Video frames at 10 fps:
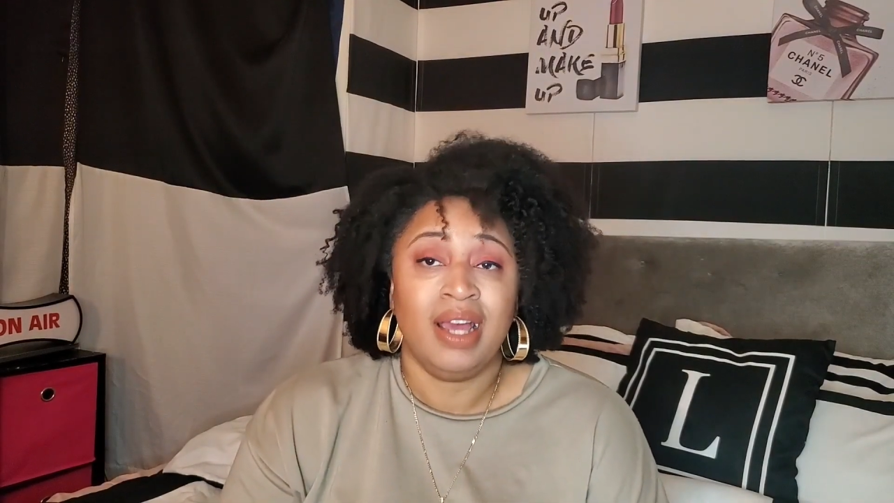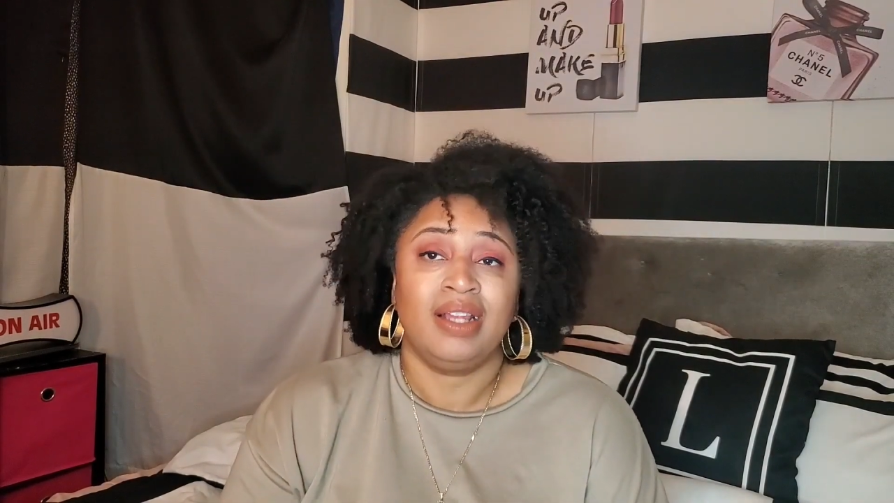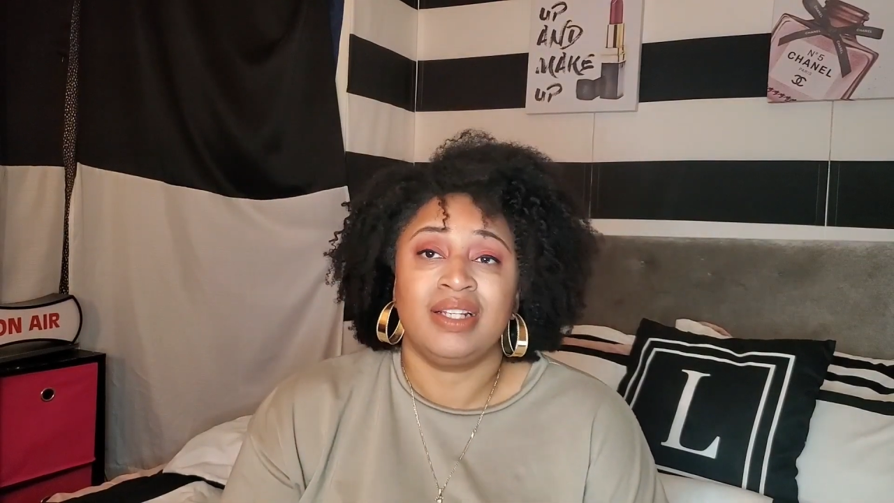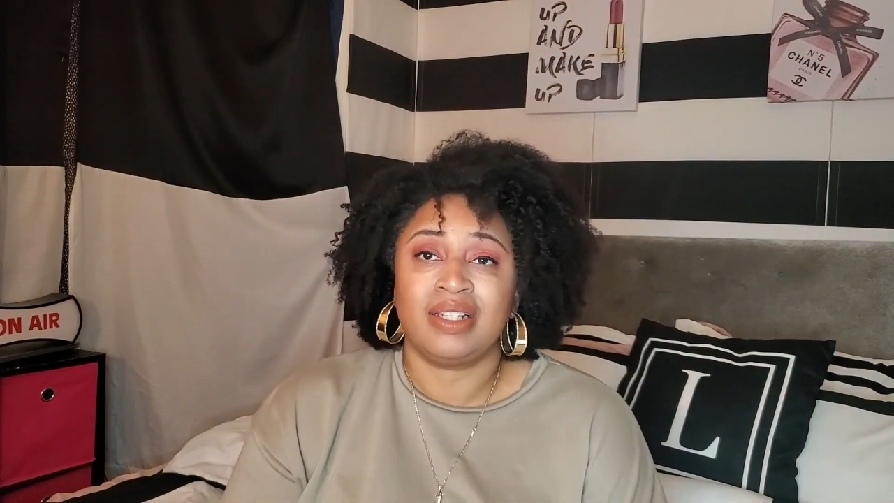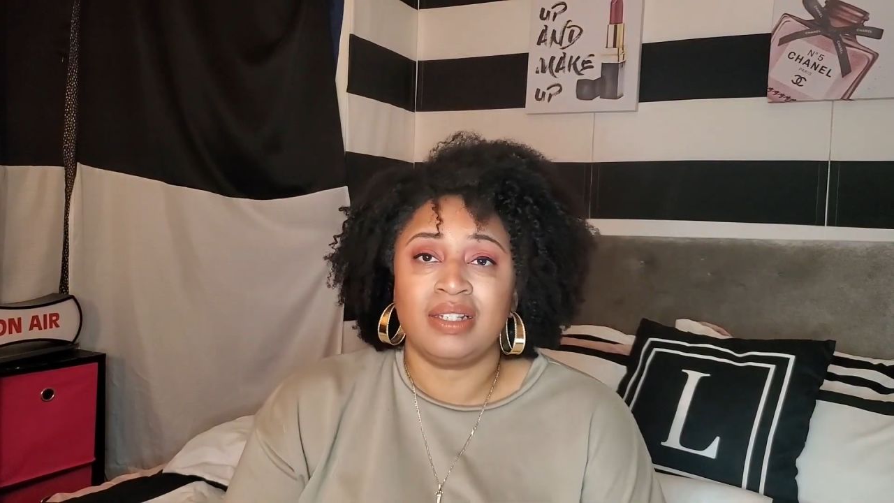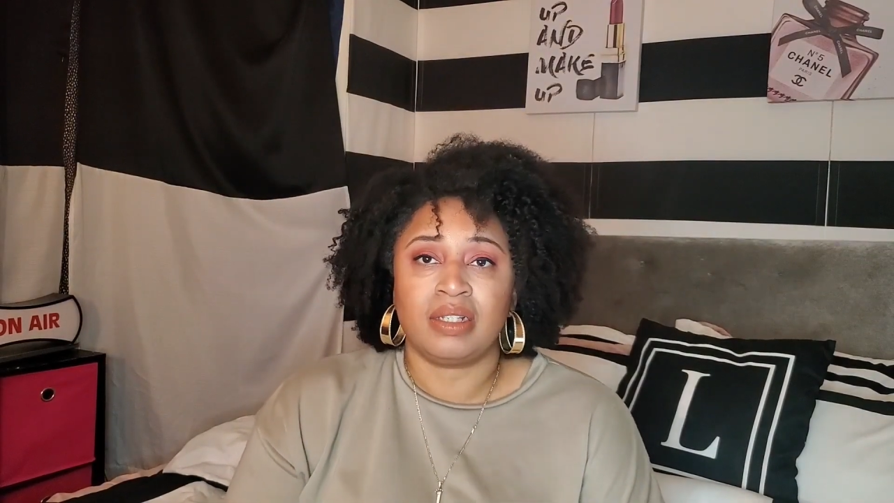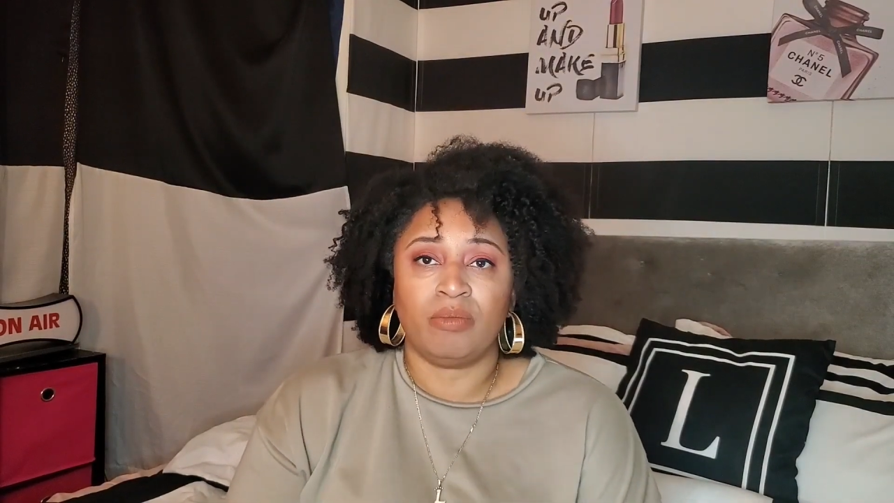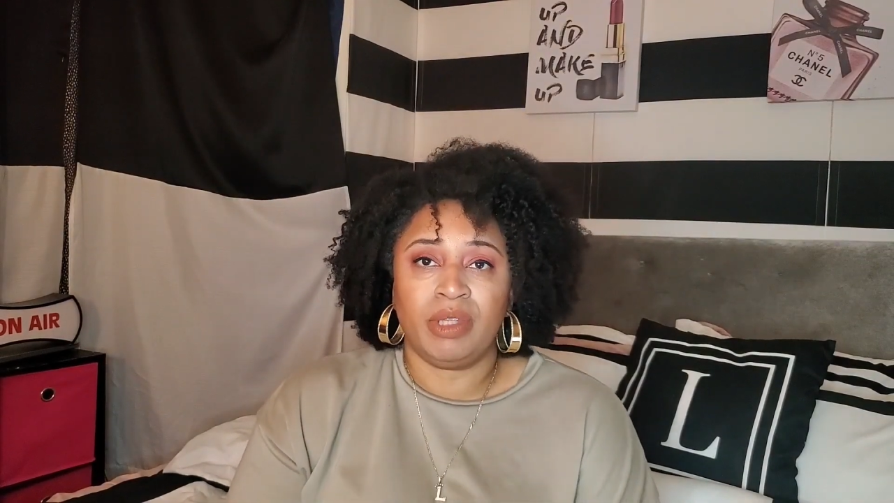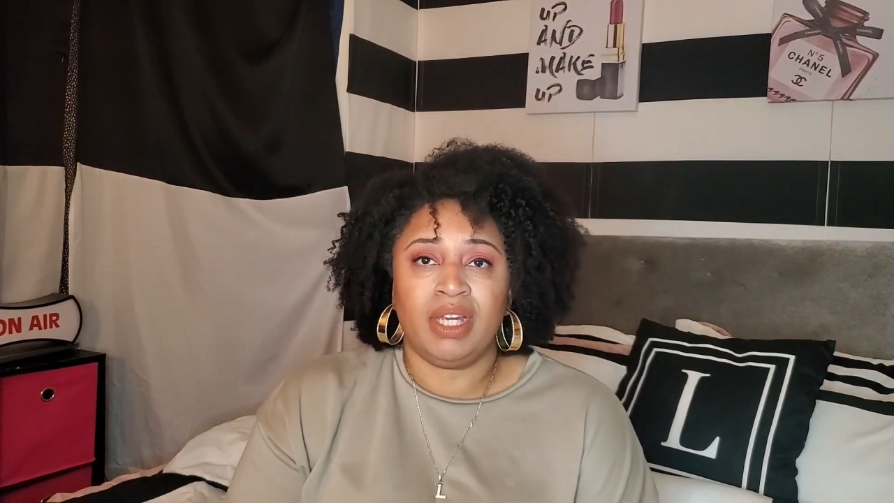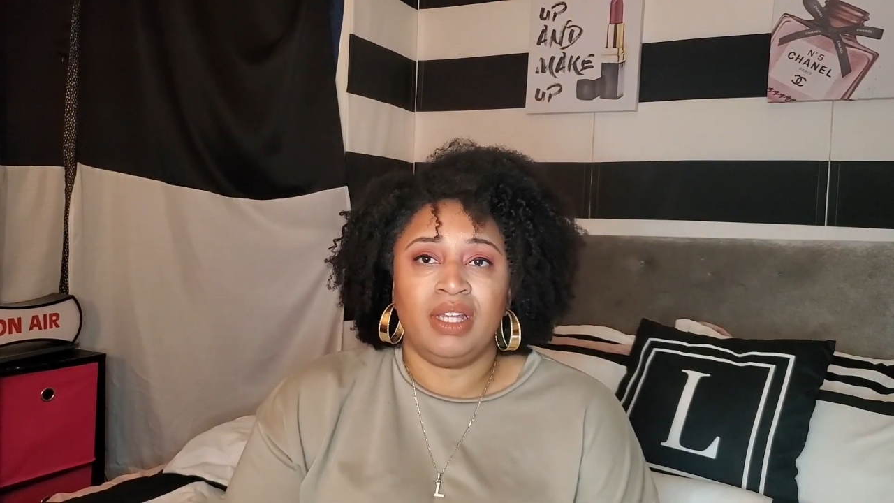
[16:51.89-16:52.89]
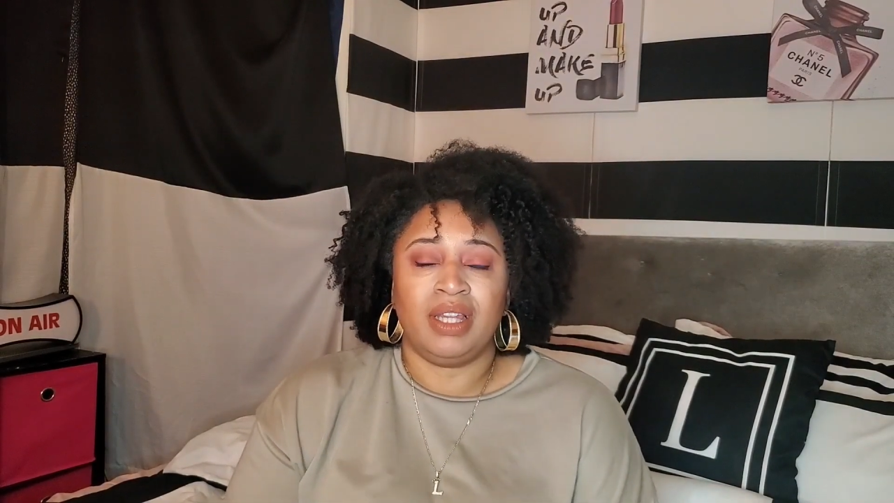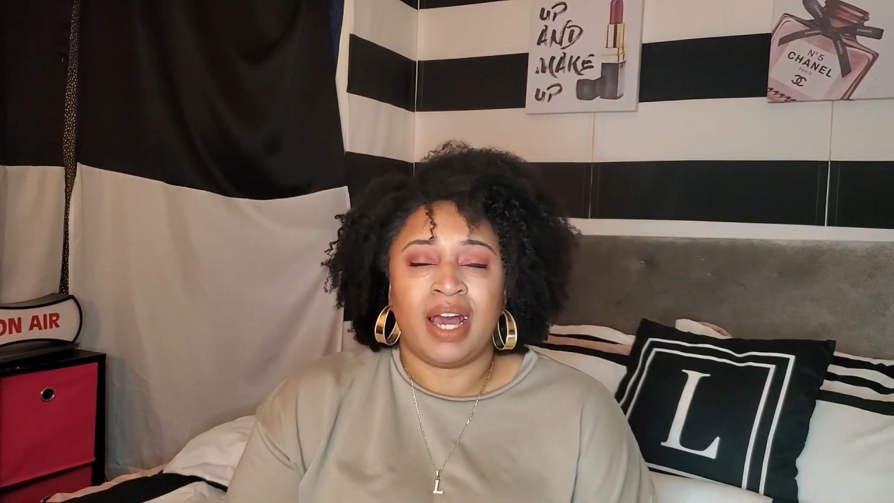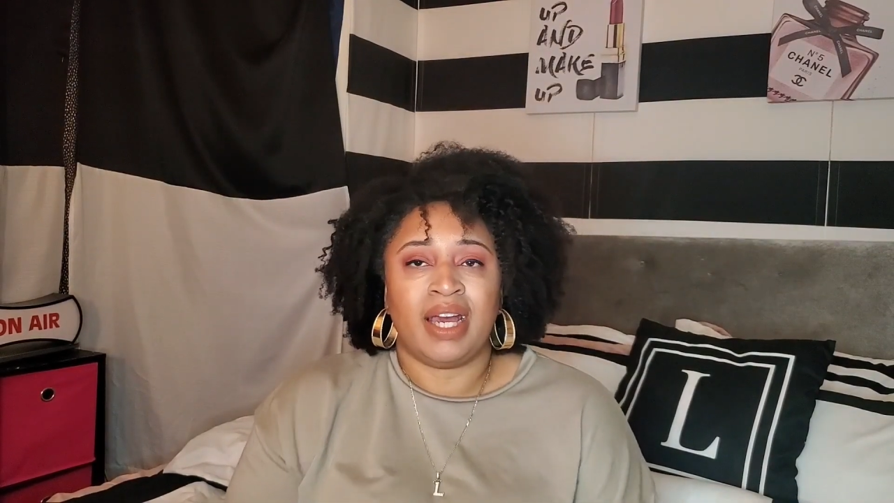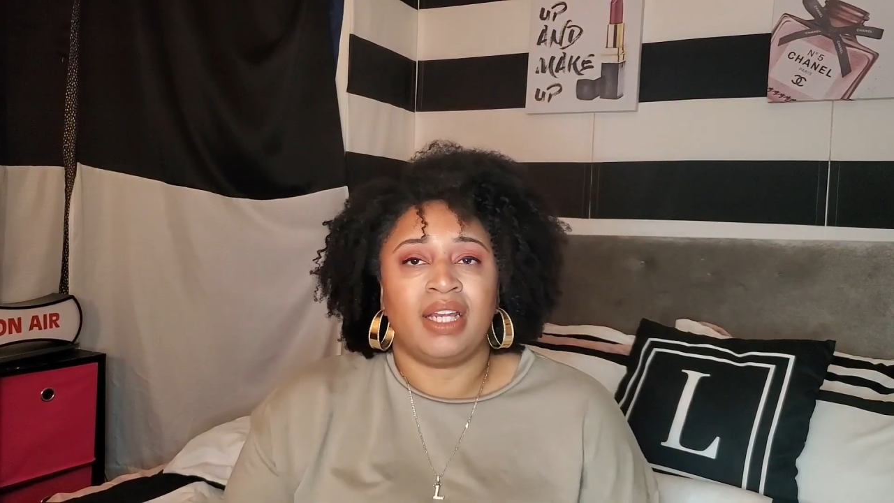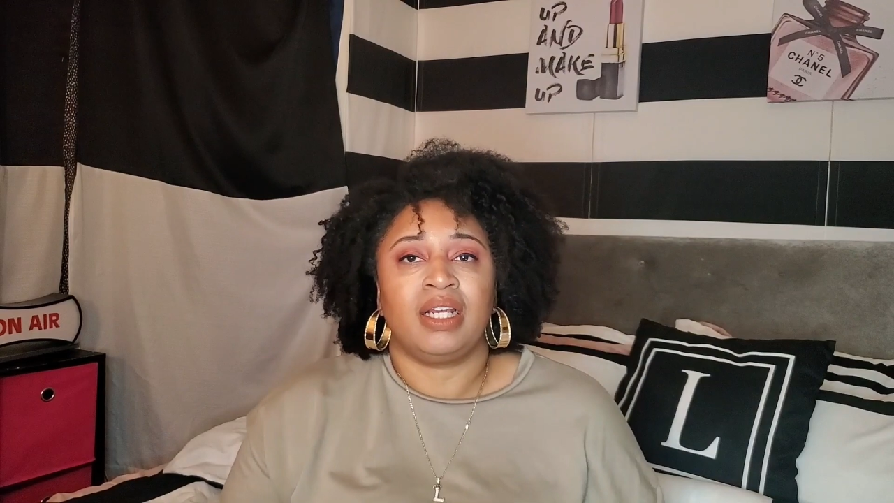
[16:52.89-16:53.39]
This is something
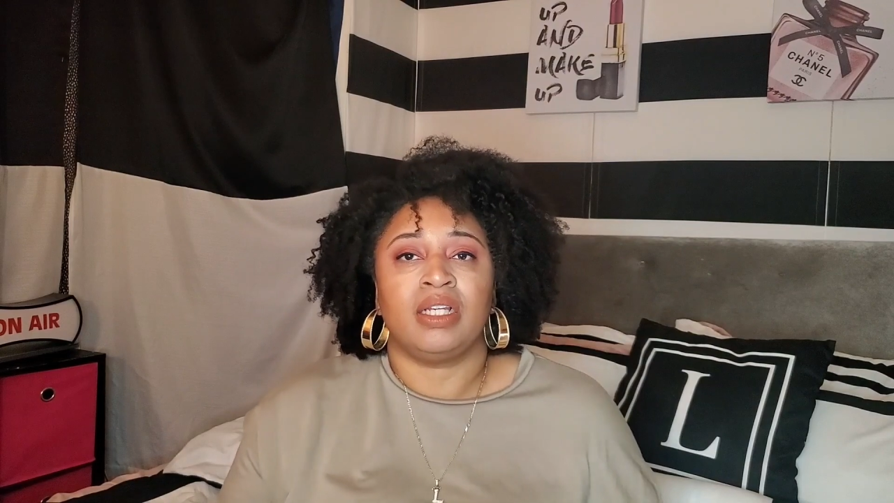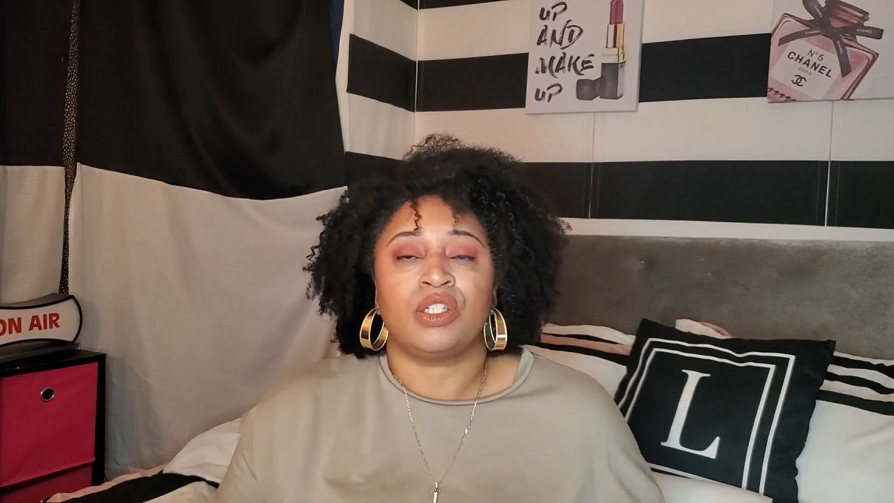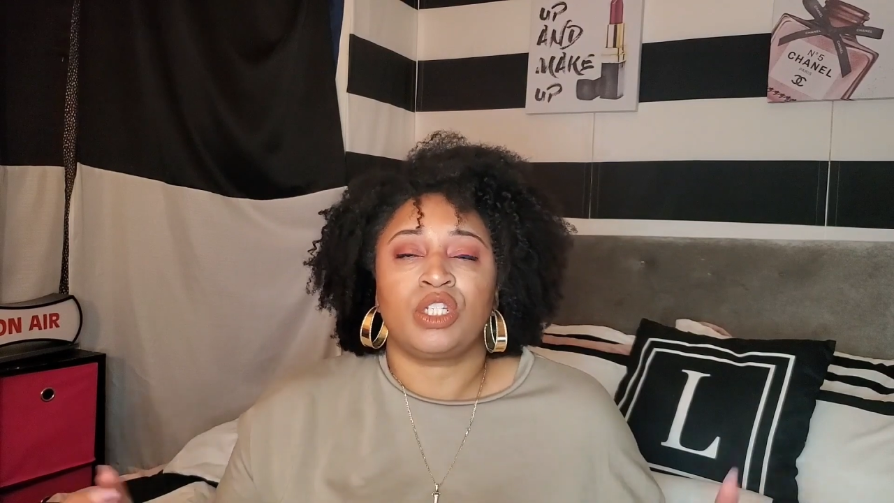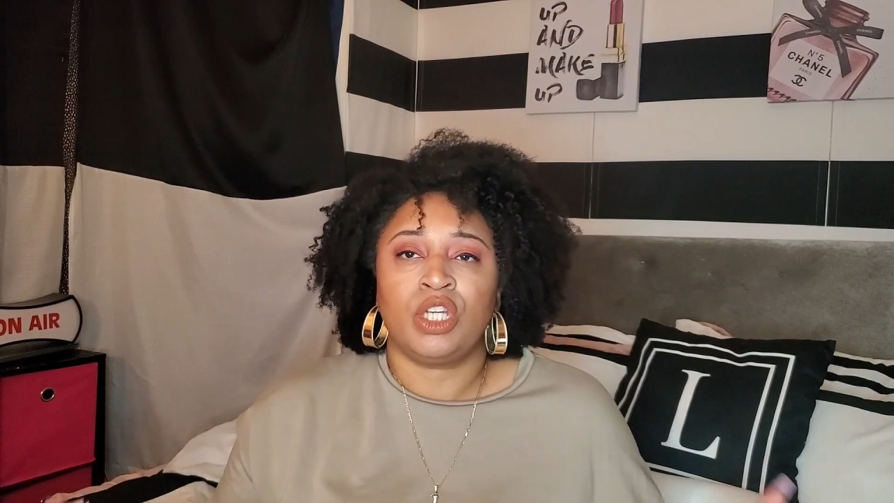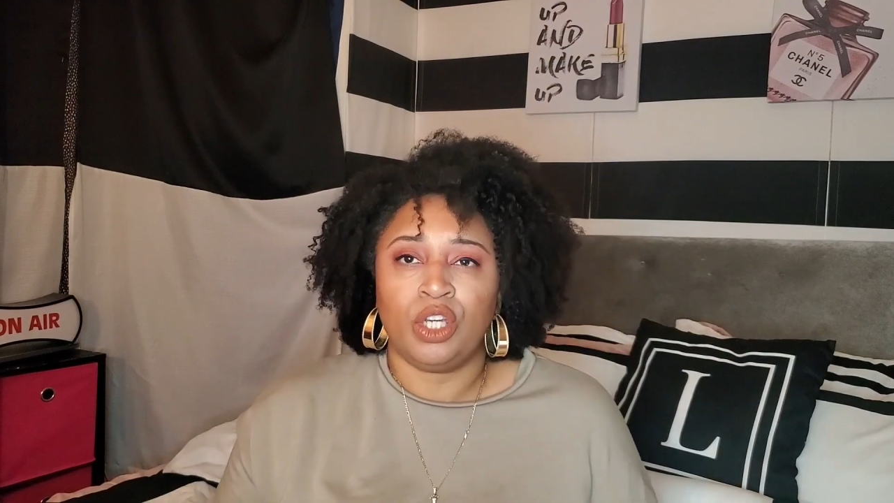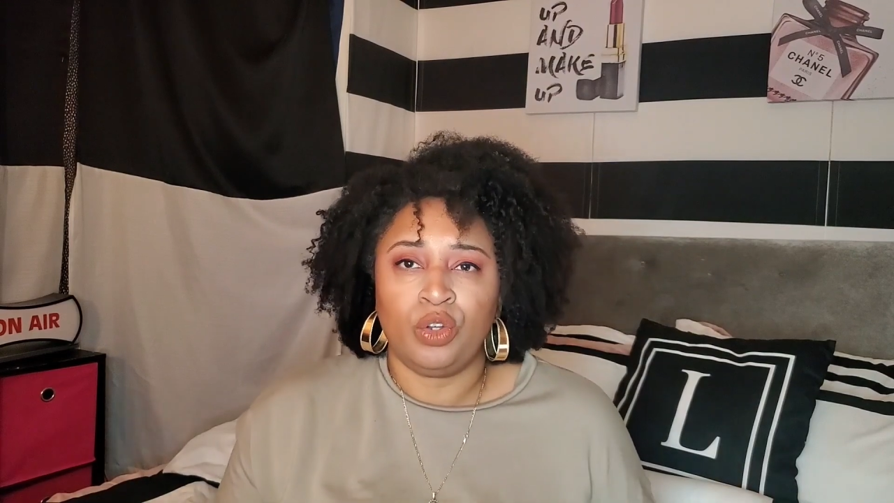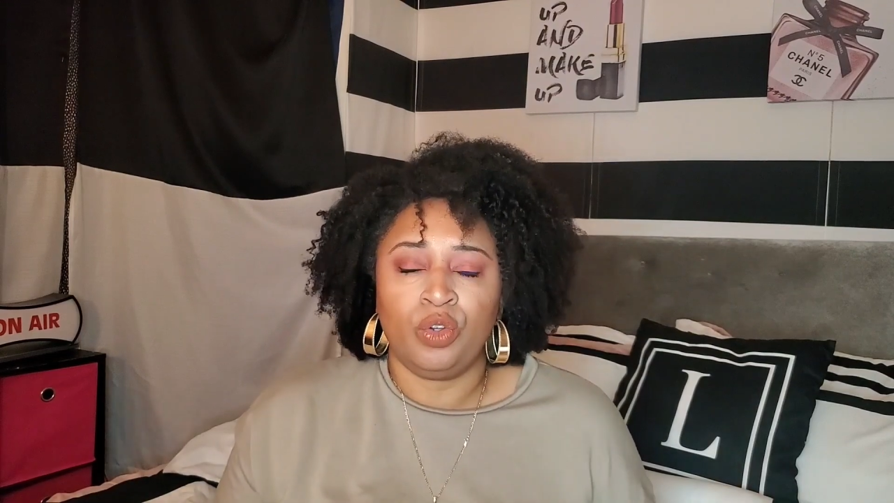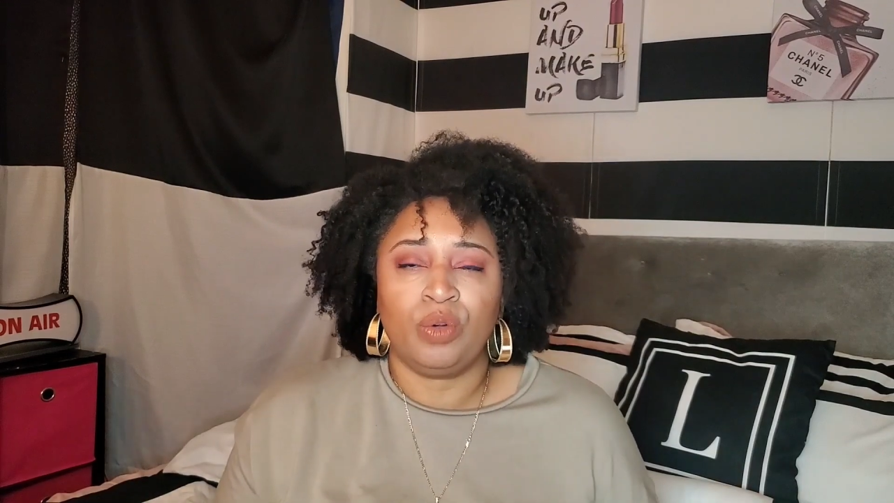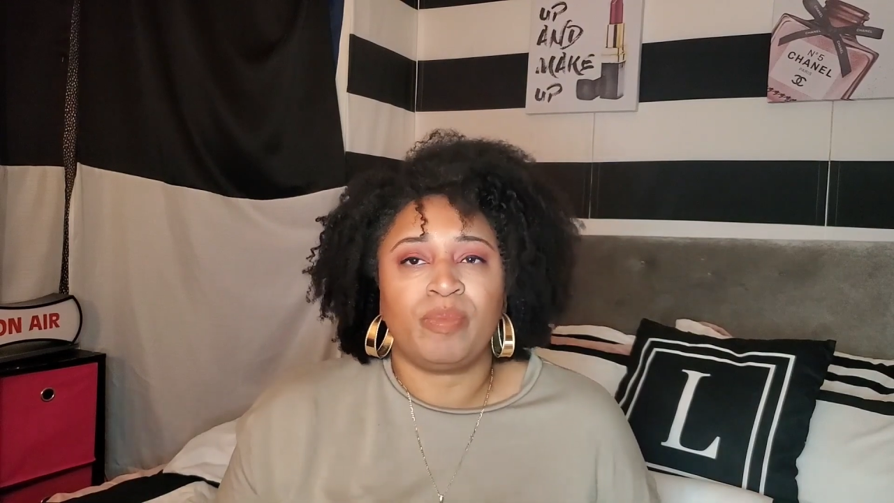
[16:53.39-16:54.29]
that is cute,